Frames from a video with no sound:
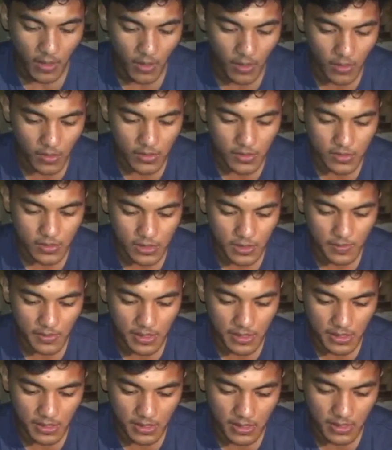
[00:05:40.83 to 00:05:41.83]
All
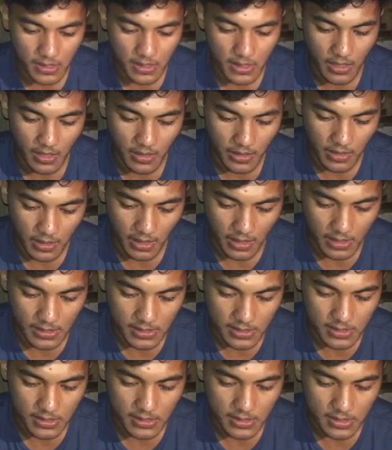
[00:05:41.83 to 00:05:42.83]
contaminating
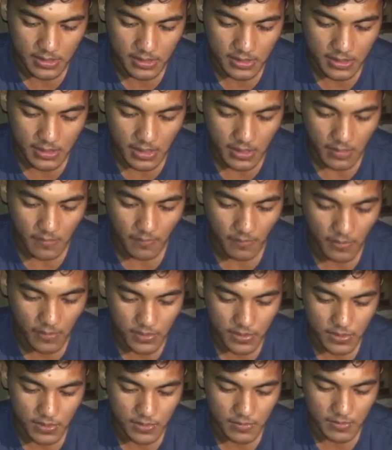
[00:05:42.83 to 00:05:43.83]
areas
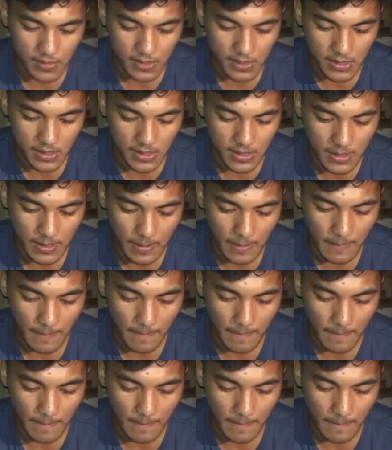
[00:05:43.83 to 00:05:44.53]
must be